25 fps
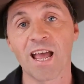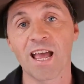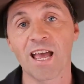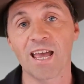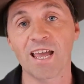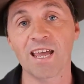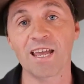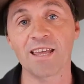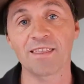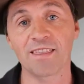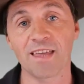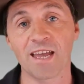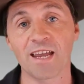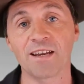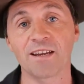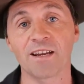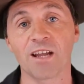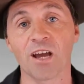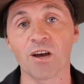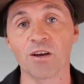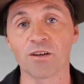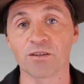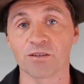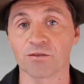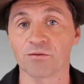he then
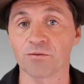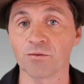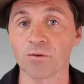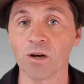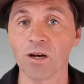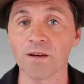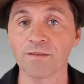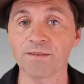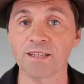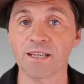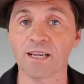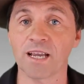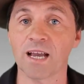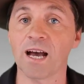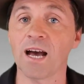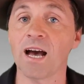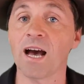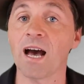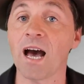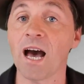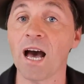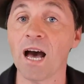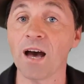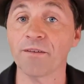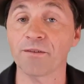goes and drives the
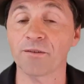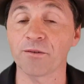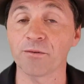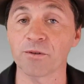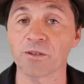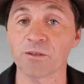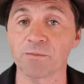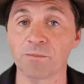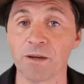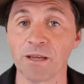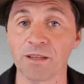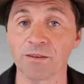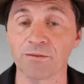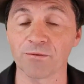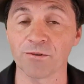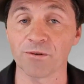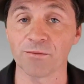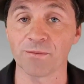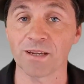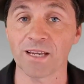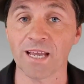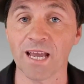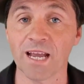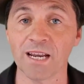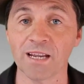car after it's been through
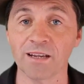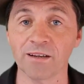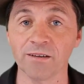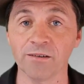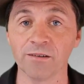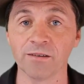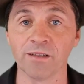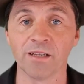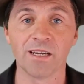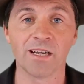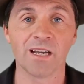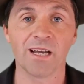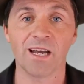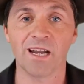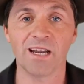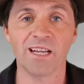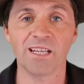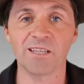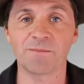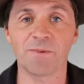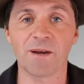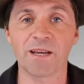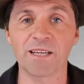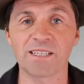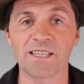mechanical, and he's
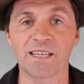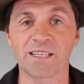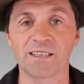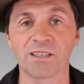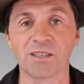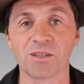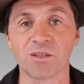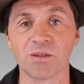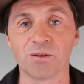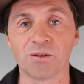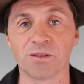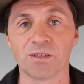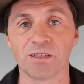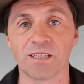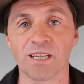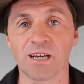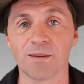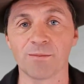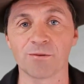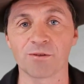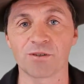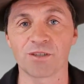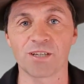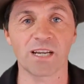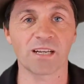basically doing a
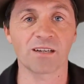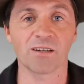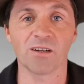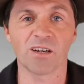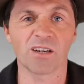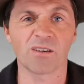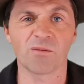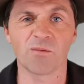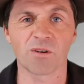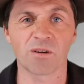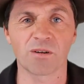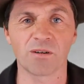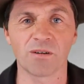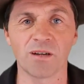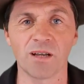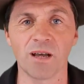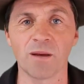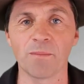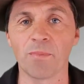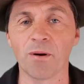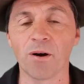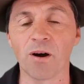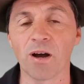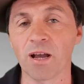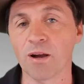double check like what a
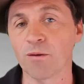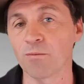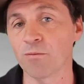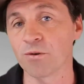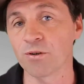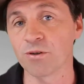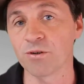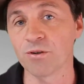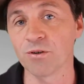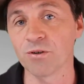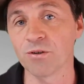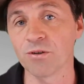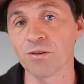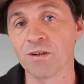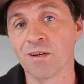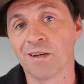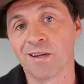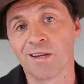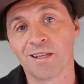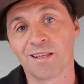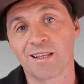buyer would do.